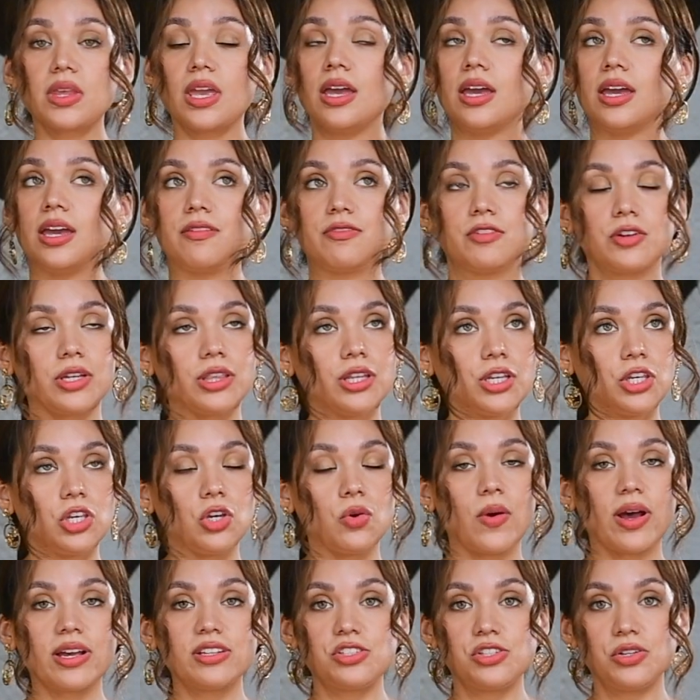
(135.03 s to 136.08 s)
if you're in the
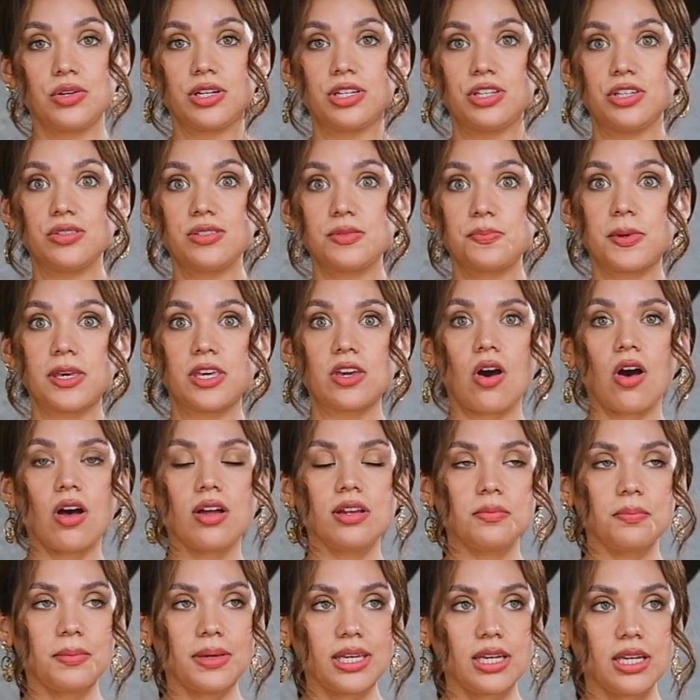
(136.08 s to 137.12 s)
US, you could use
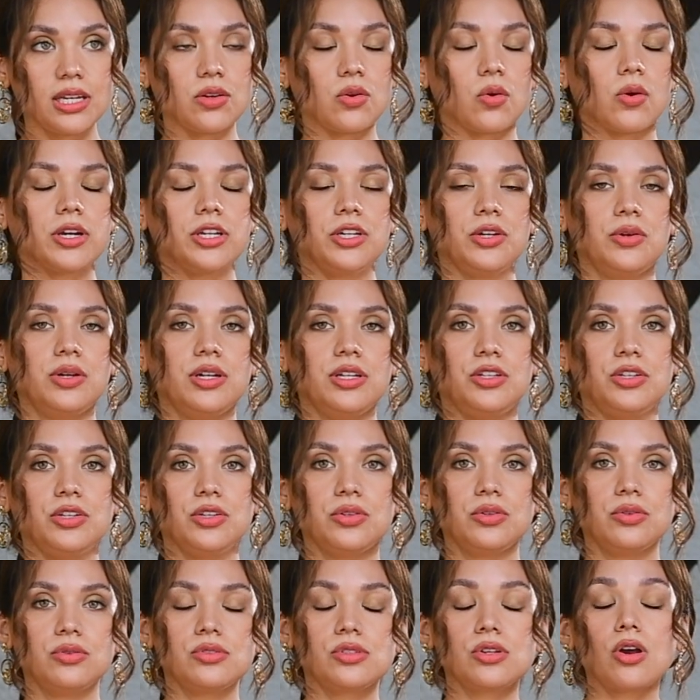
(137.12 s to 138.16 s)
Beyond Meat or you could
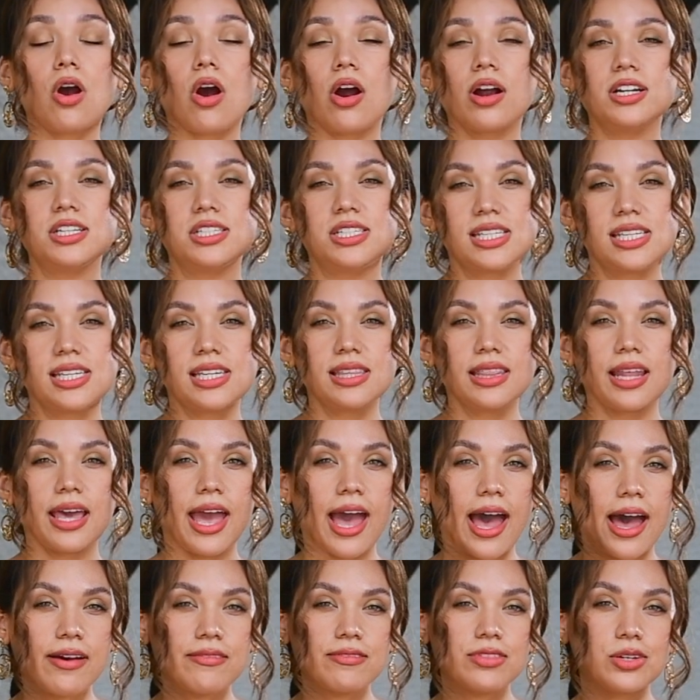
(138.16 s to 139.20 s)
use Gardein. They
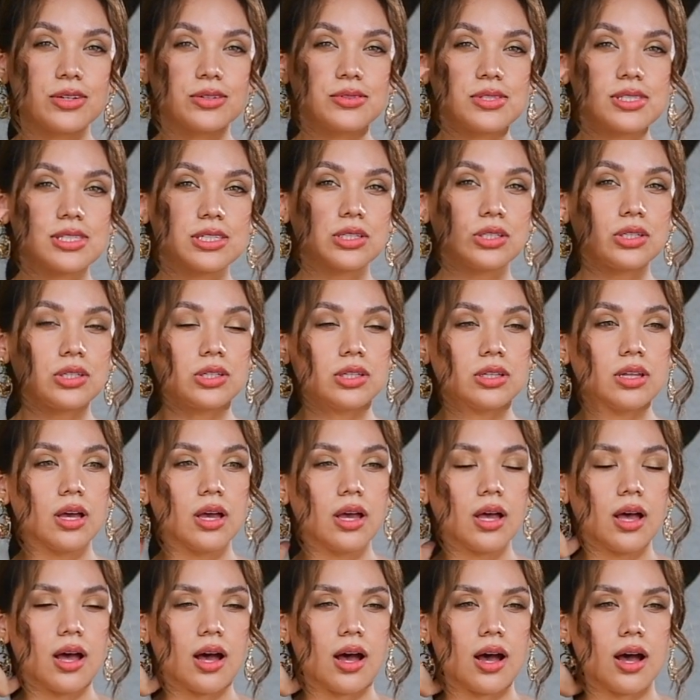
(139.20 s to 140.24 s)
have those little
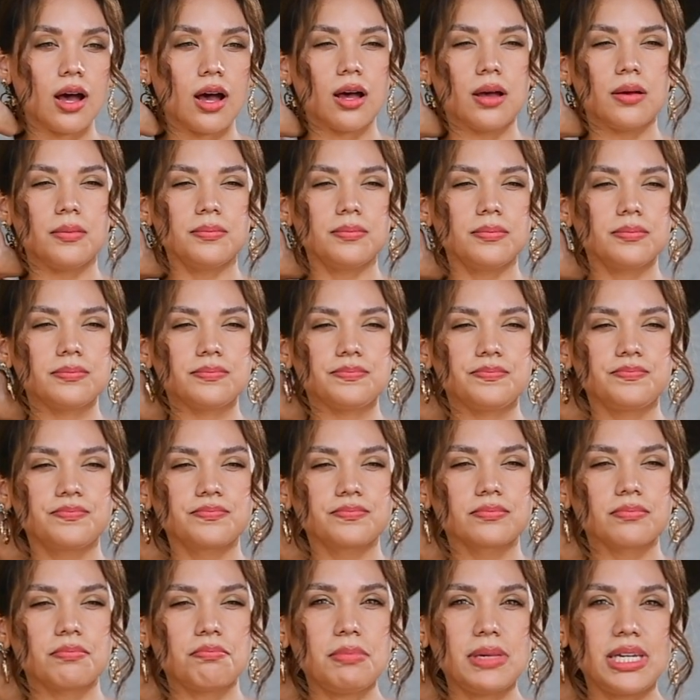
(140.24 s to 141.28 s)

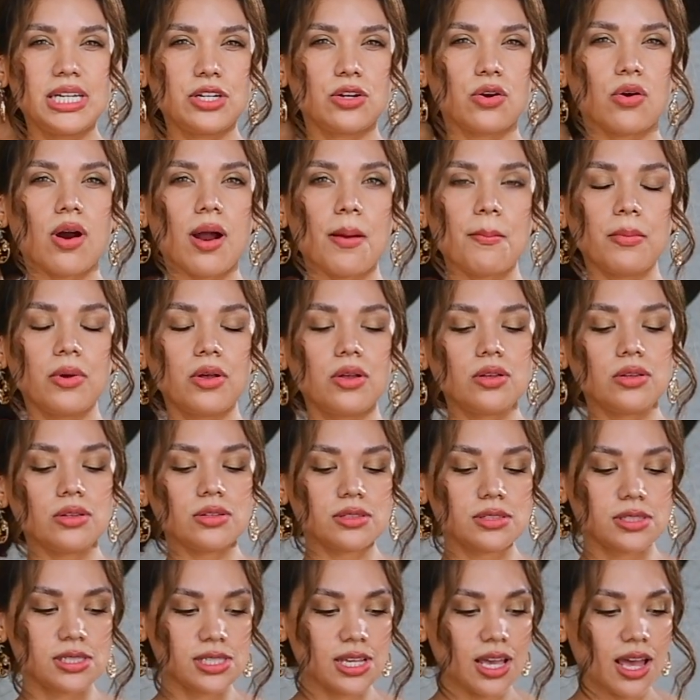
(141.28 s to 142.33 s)
meat
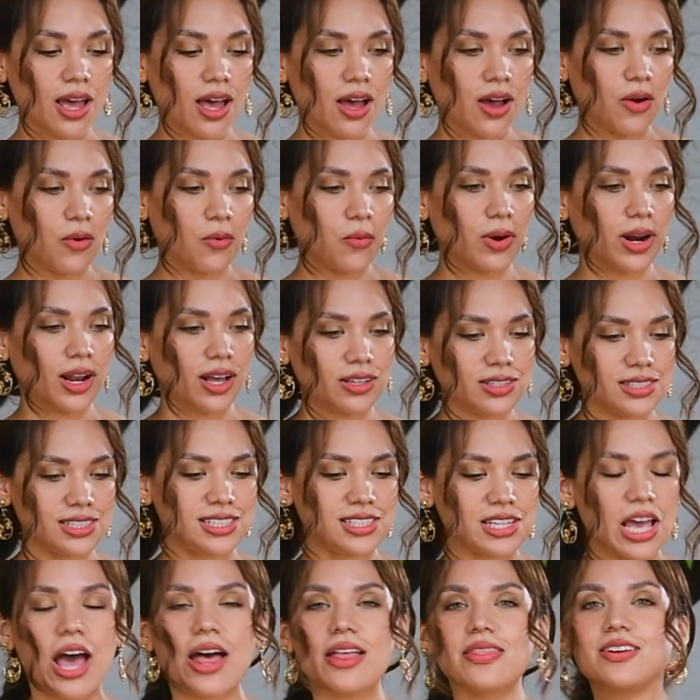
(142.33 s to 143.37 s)
crumbles. What
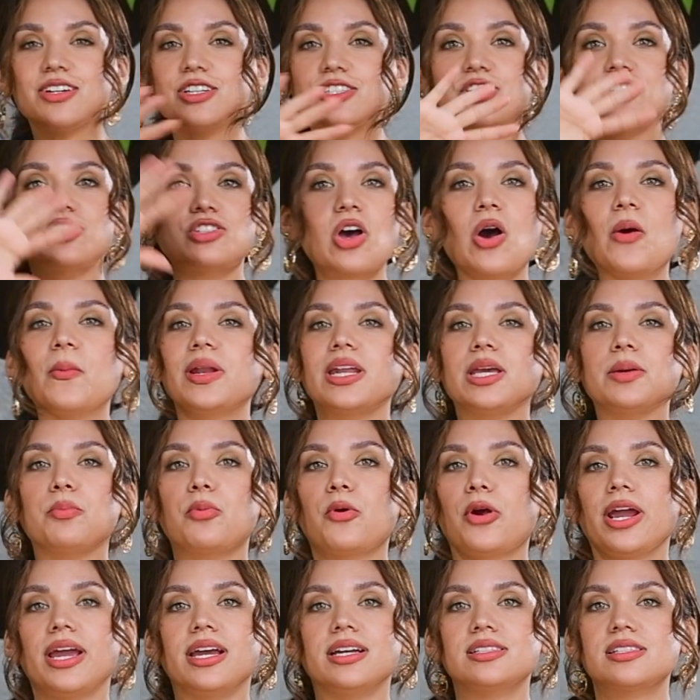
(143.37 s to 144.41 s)
else? There's so many
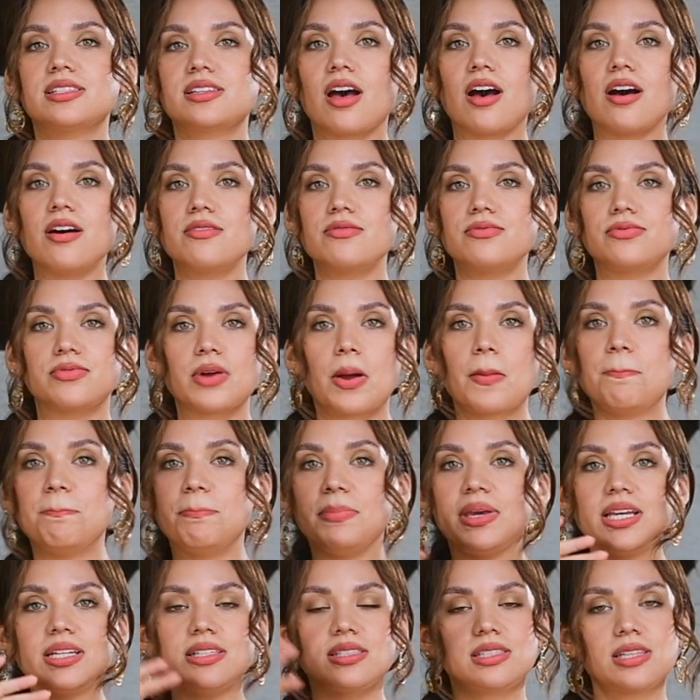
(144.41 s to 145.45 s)
brands of
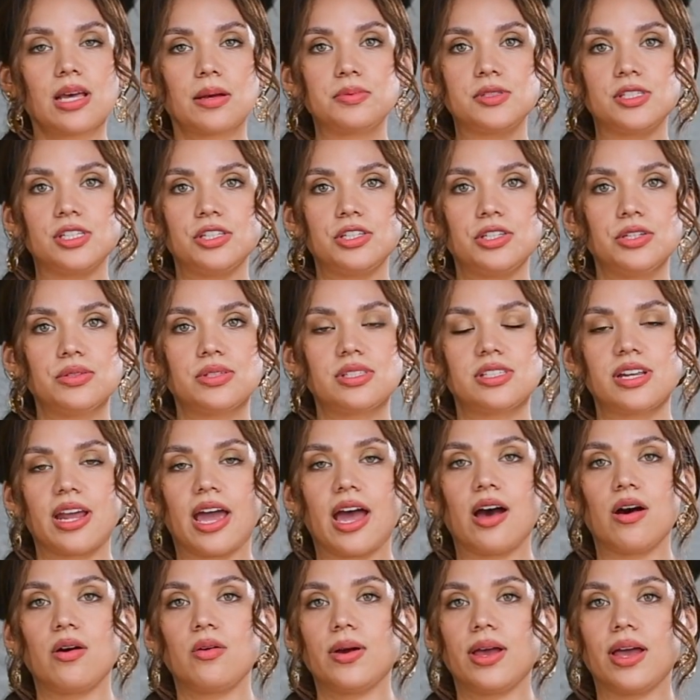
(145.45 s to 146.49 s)
meat substitutes
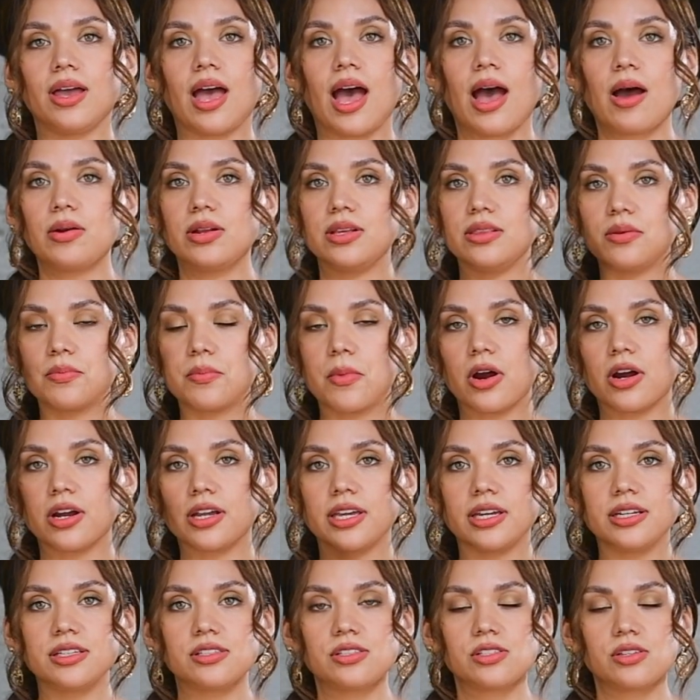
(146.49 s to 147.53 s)
now out in the
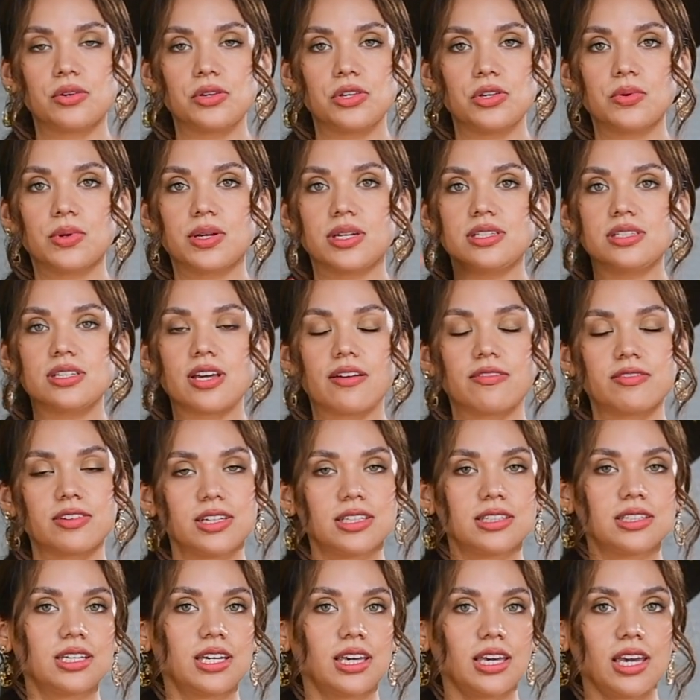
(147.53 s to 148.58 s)
market, so you can
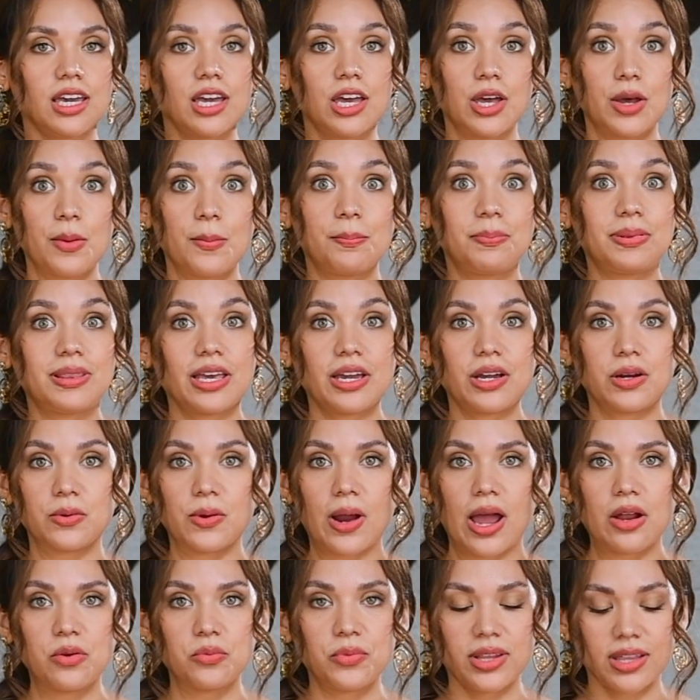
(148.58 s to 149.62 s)
definitely play
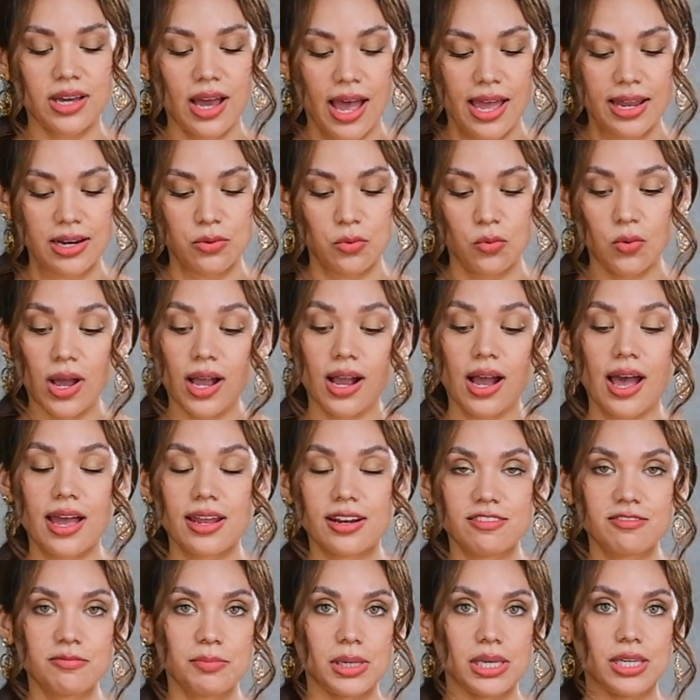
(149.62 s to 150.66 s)
around with what kind
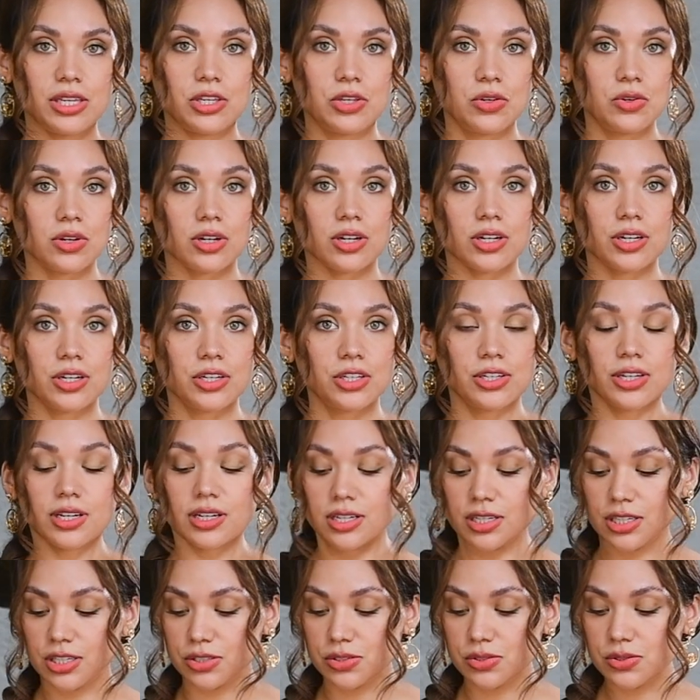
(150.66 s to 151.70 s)
of meat you're going
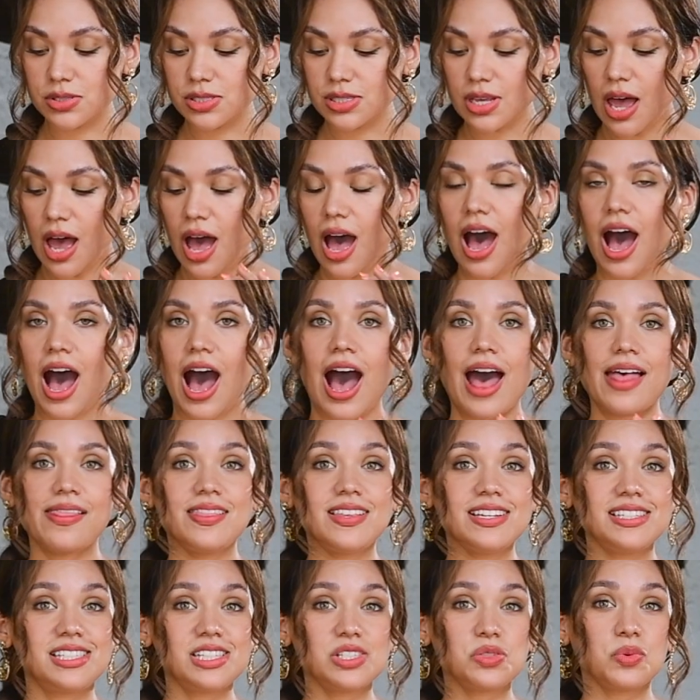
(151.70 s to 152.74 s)
to use.
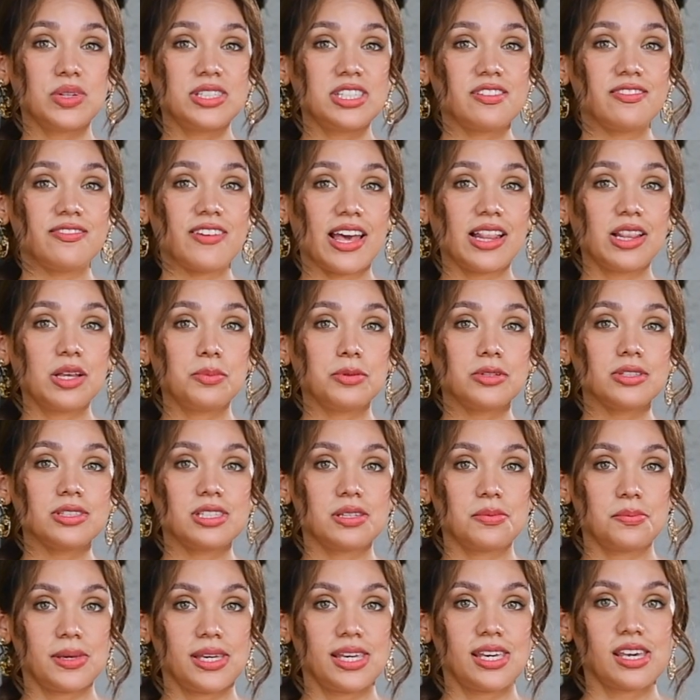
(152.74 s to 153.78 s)
This is what's available to
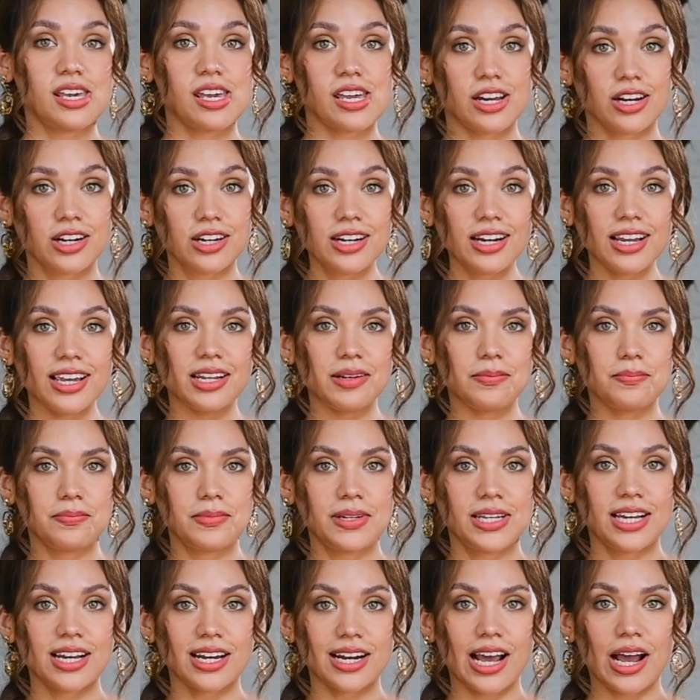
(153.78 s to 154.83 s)
me here in
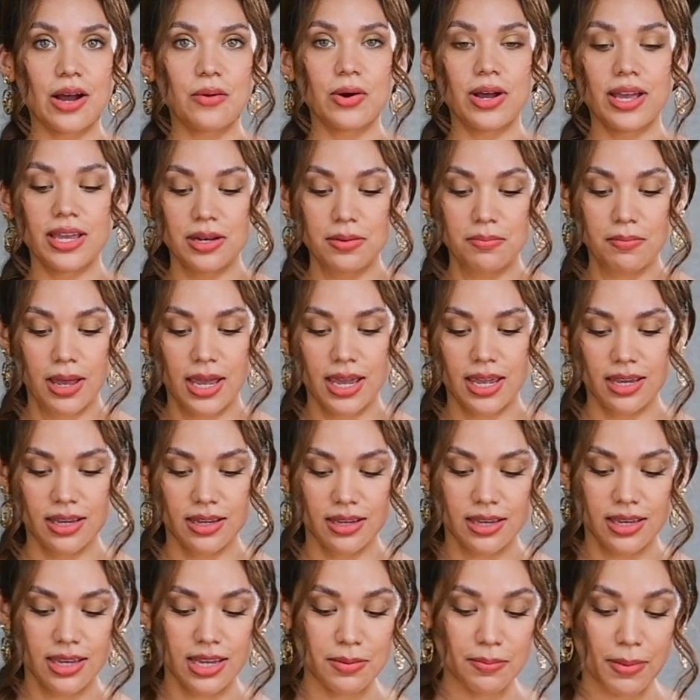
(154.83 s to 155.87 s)
Nicaragua in
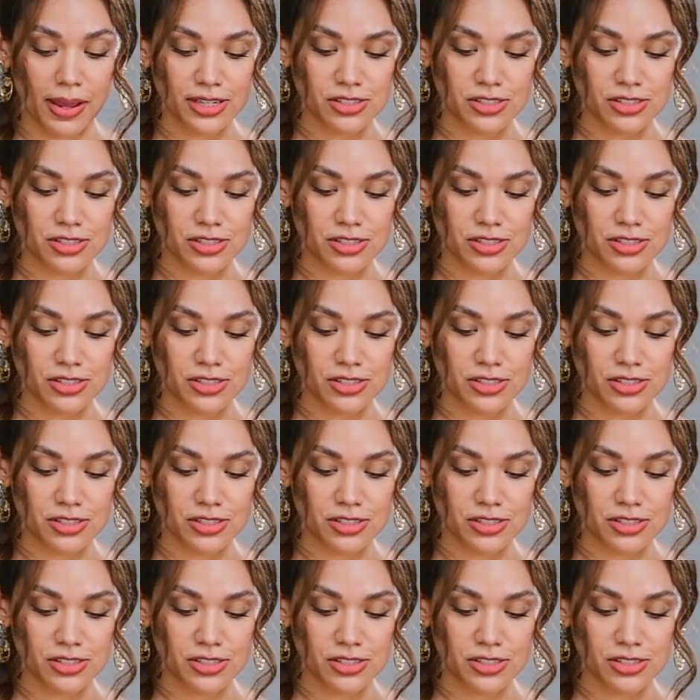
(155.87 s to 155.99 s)
my